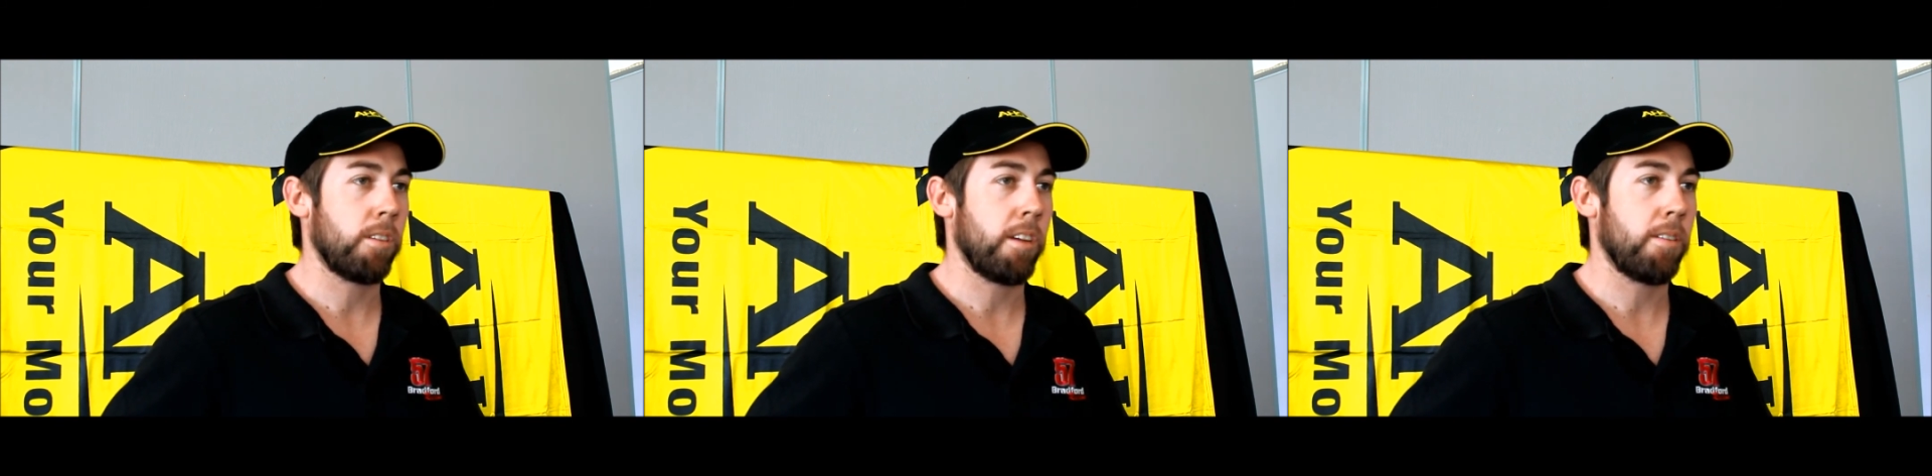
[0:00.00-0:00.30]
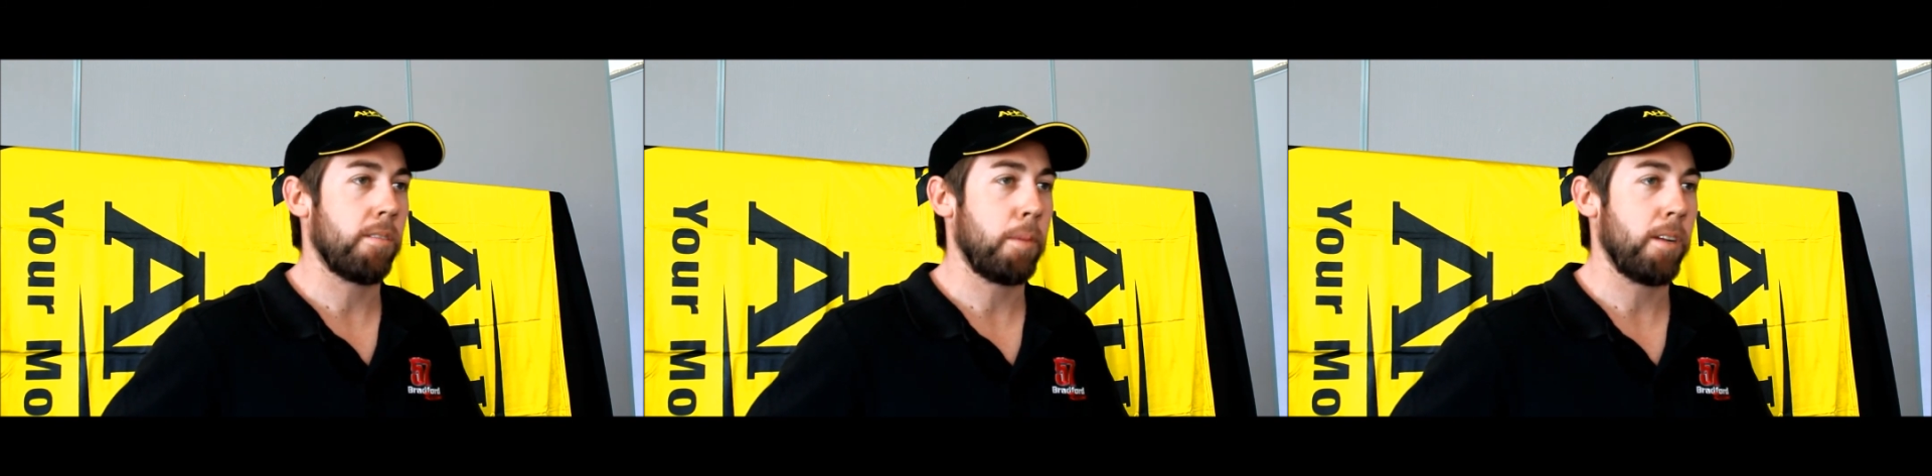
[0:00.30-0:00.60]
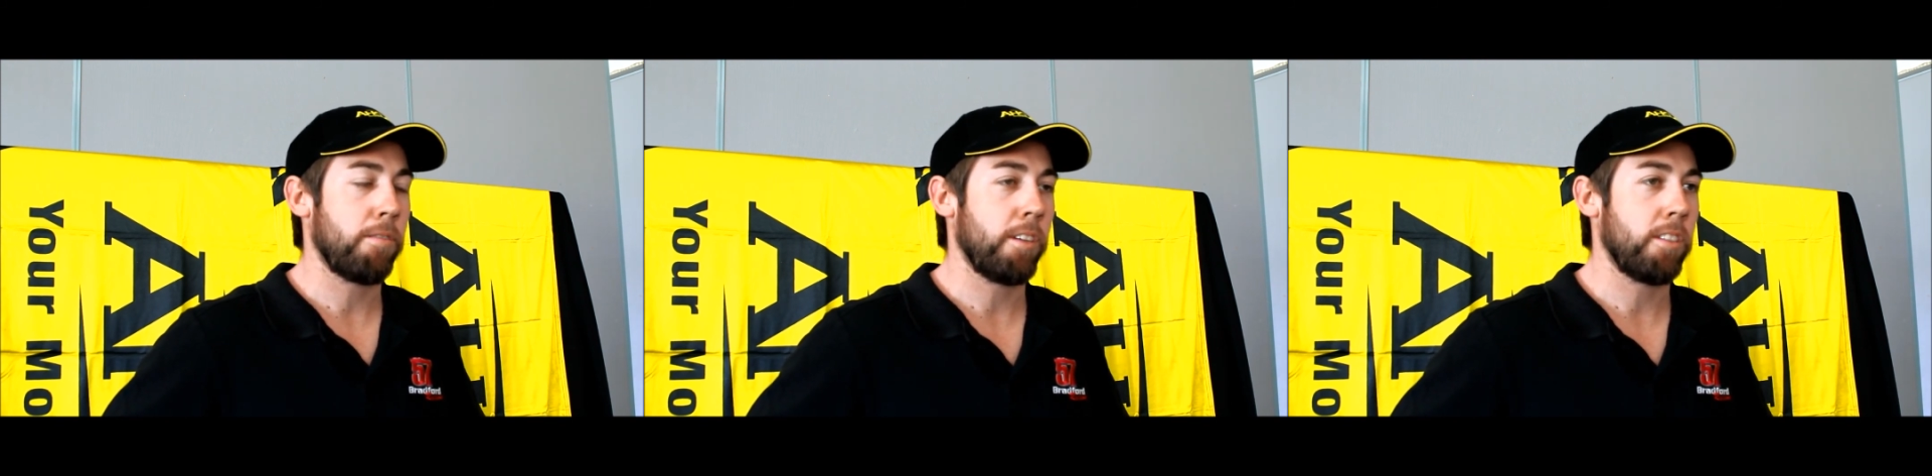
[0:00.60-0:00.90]
getting a
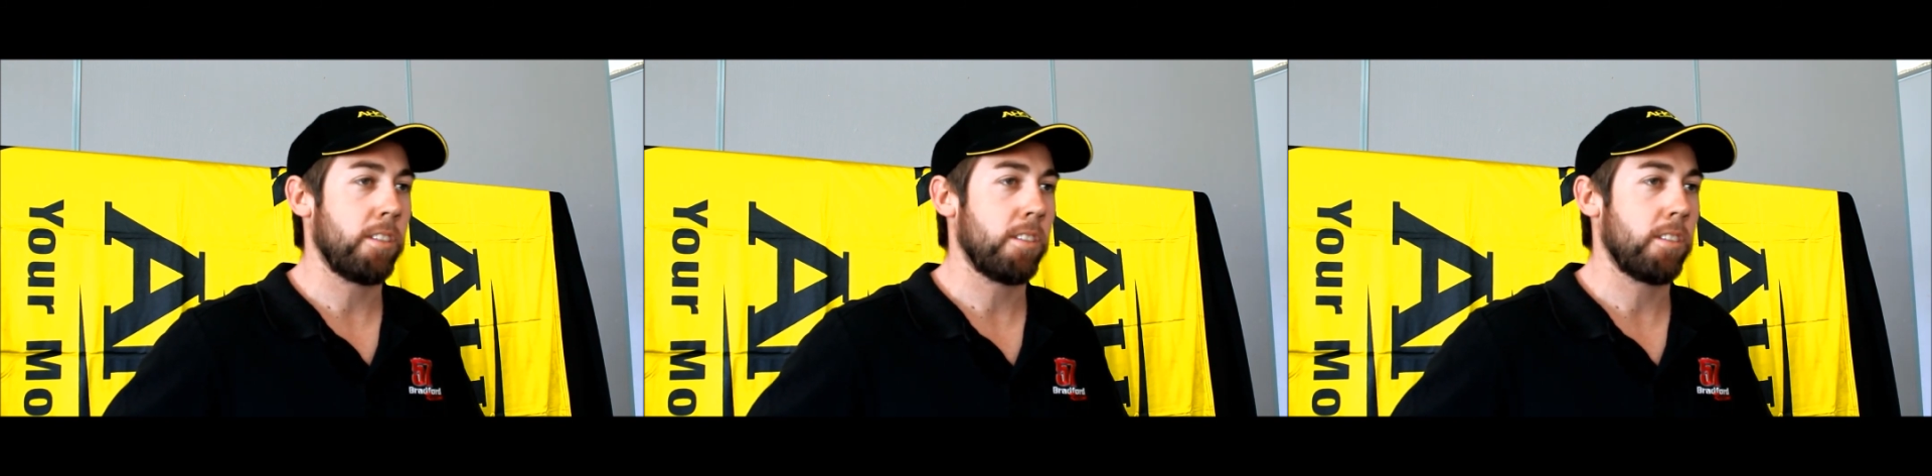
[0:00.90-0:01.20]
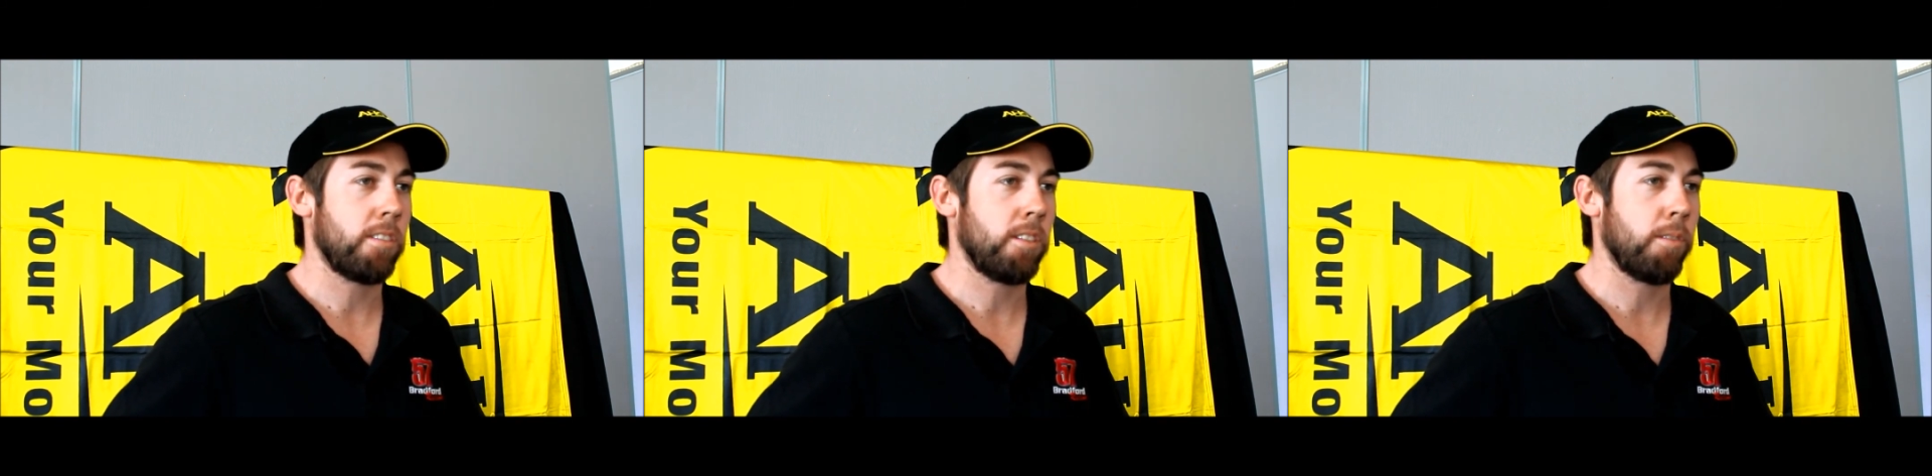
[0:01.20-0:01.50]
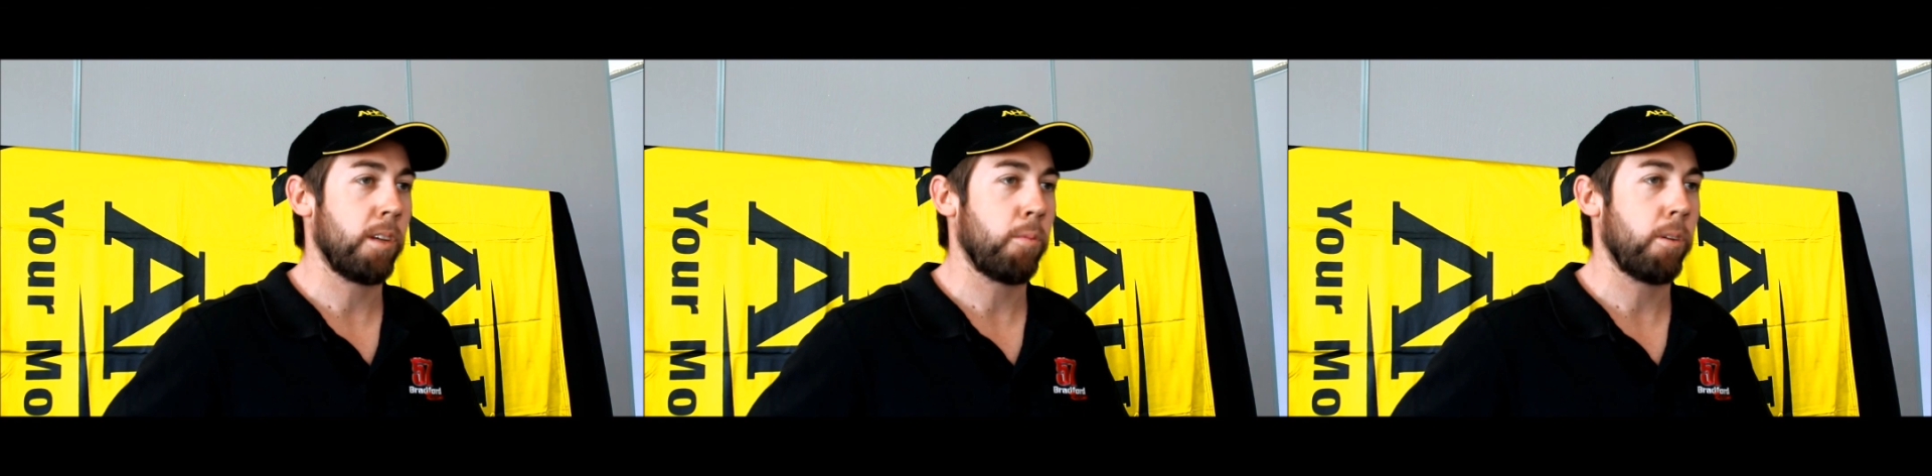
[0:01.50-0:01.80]
better finish and see if we get a